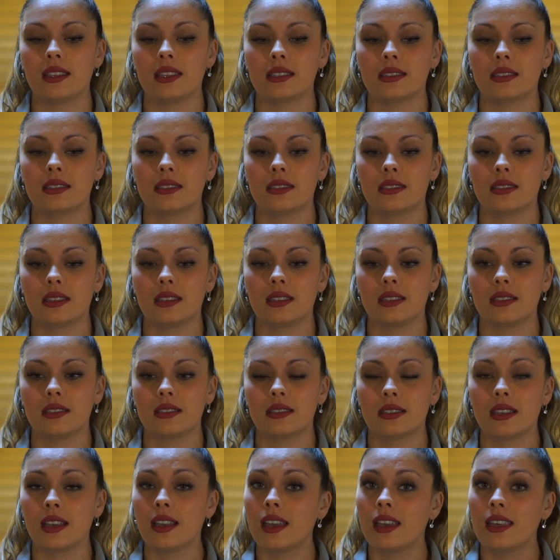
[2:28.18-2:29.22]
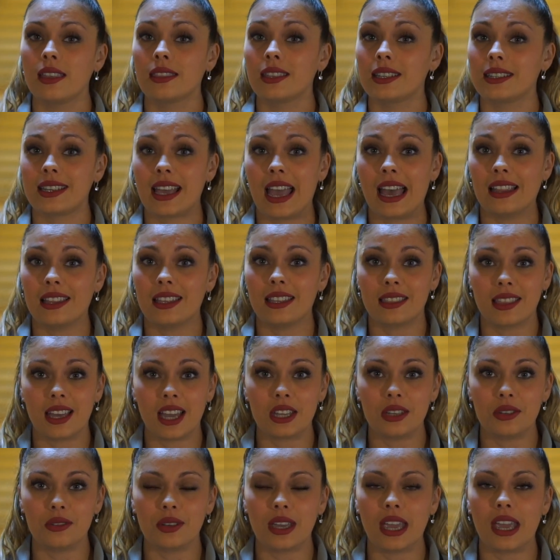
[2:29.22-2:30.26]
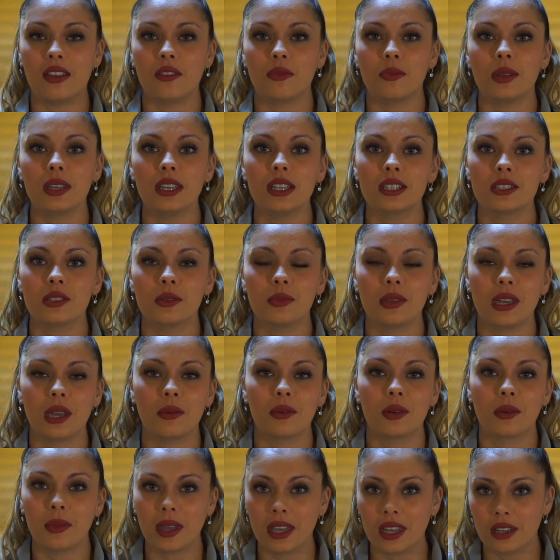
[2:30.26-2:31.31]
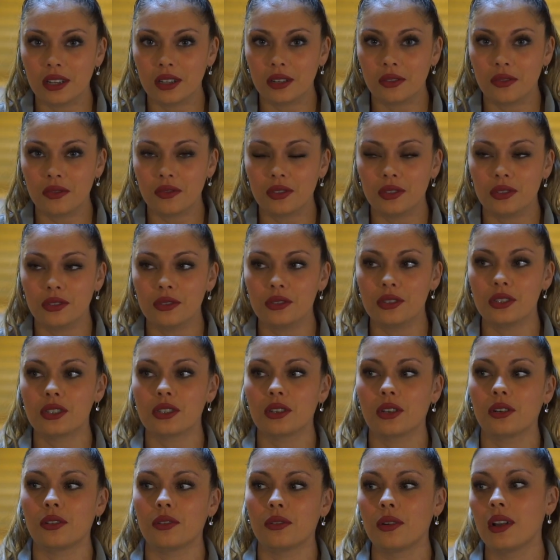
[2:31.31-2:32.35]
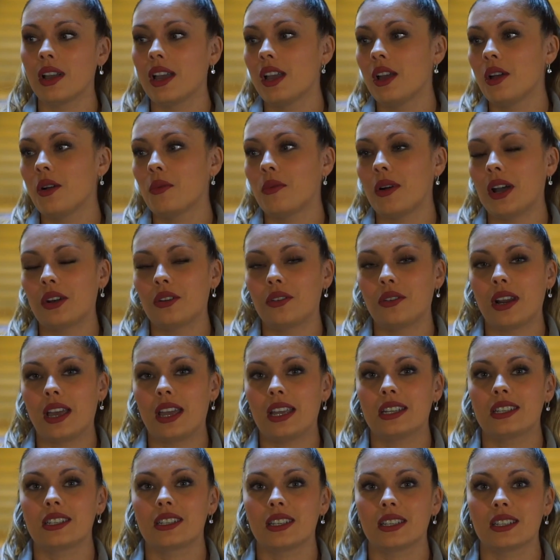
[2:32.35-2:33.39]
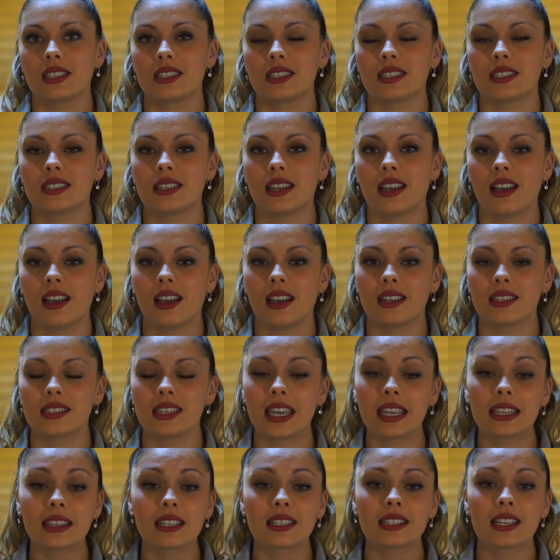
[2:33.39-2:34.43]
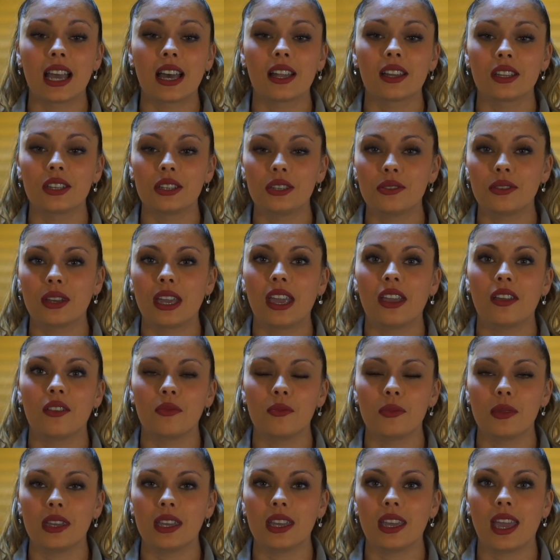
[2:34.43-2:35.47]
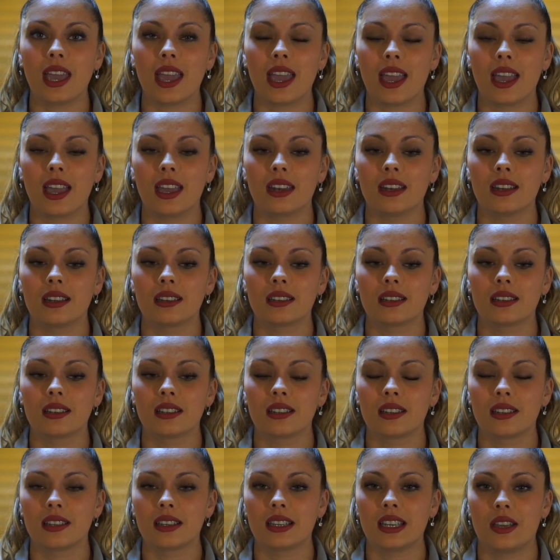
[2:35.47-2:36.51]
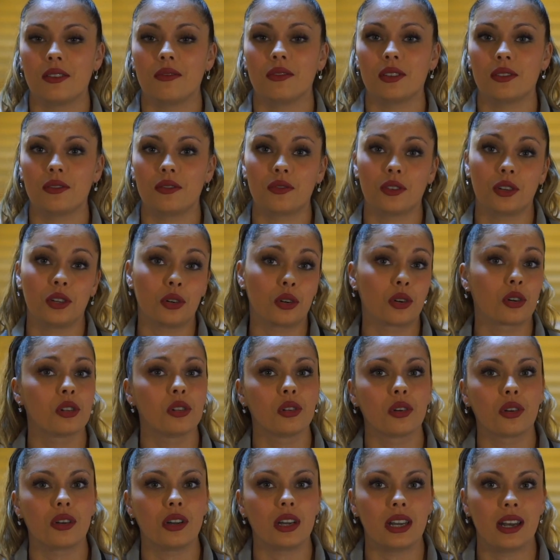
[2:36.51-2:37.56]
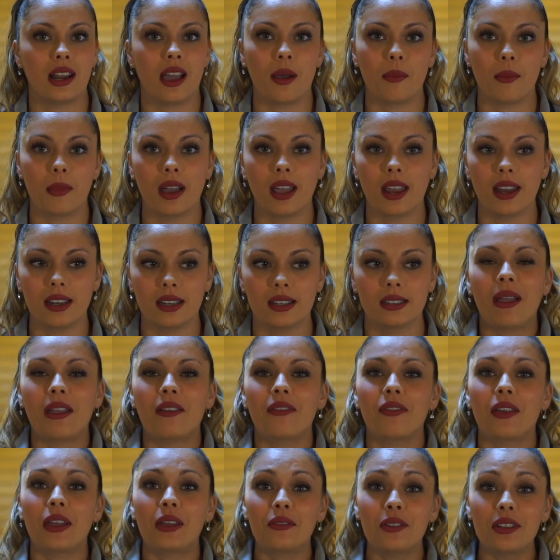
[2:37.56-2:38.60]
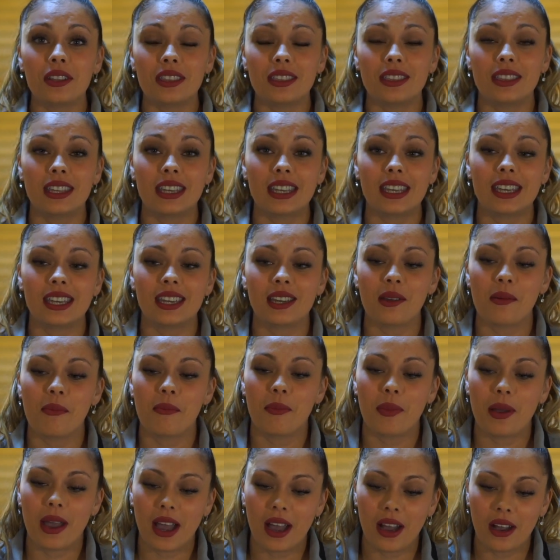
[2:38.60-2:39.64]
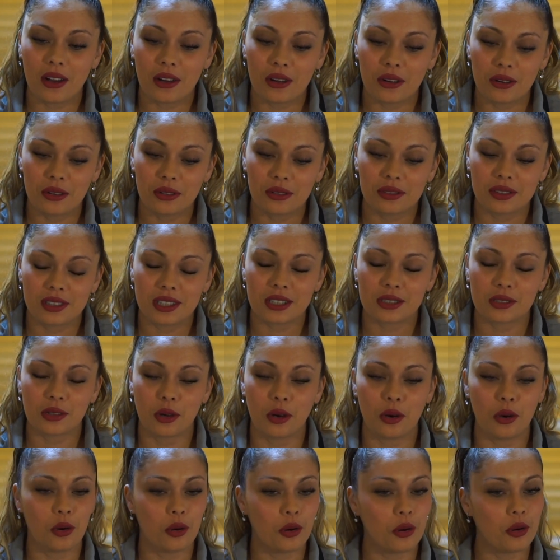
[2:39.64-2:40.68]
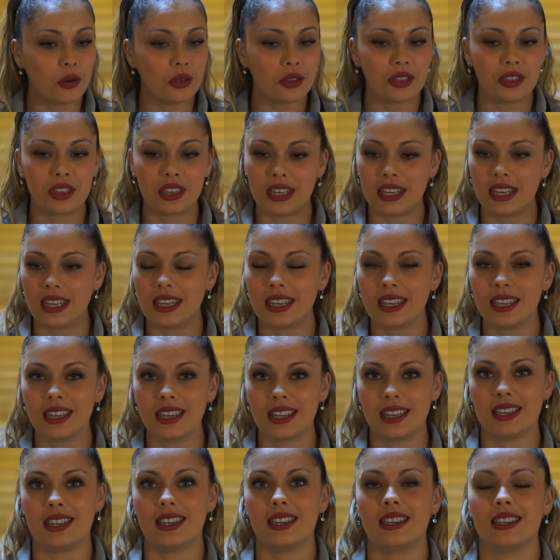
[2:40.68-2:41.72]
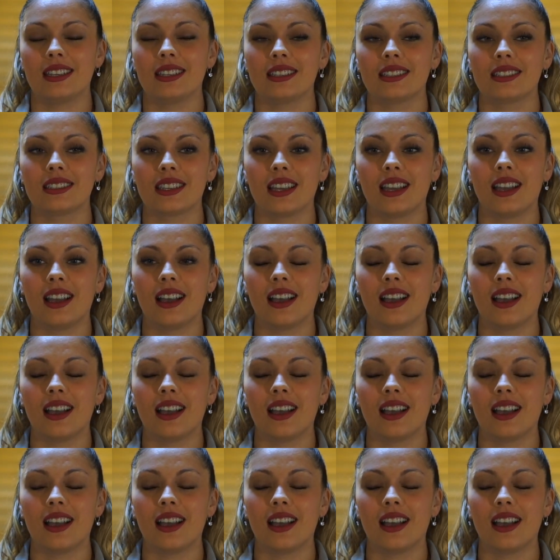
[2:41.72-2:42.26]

this is the talent that you gave me to be able to make good food. So why don't I just take the talent you gave me and give it for your glory, not mine. My favorite thing about this whole thing is